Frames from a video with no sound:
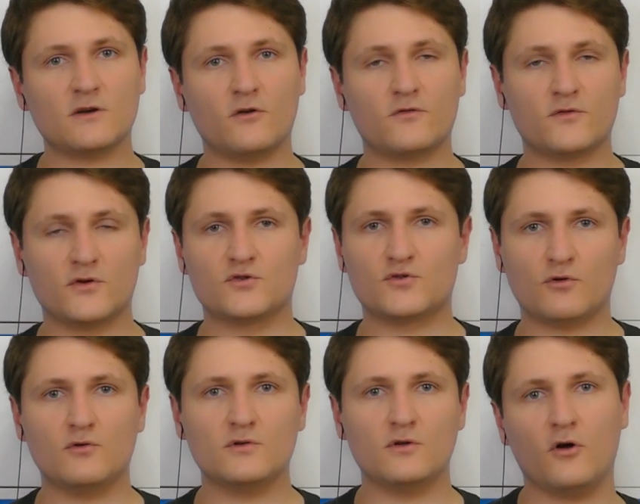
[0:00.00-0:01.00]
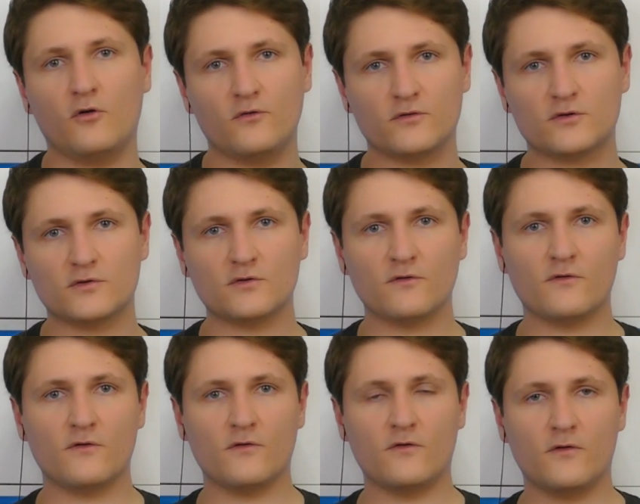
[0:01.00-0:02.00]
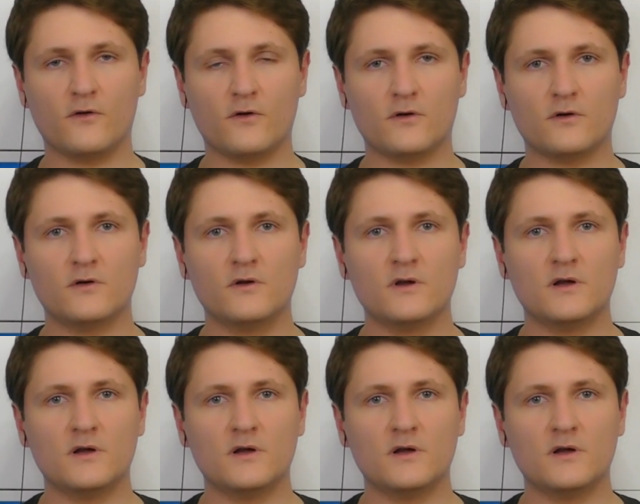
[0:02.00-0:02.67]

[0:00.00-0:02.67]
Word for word: of control over the